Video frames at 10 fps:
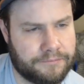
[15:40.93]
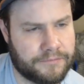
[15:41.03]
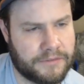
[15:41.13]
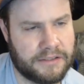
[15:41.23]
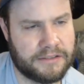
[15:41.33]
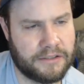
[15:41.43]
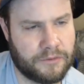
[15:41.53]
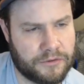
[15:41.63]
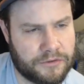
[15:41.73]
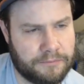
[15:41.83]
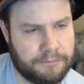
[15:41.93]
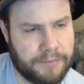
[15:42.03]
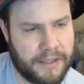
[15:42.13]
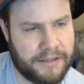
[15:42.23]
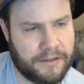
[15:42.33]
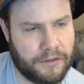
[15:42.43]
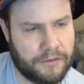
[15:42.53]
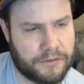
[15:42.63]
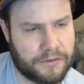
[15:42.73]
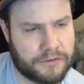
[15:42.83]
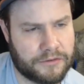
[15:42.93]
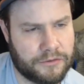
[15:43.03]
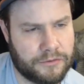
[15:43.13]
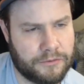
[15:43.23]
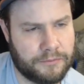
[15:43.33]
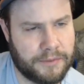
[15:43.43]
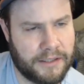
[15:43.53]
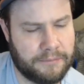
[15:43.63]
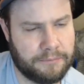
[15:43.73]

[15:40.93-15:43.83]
is equal to bet over 2 bet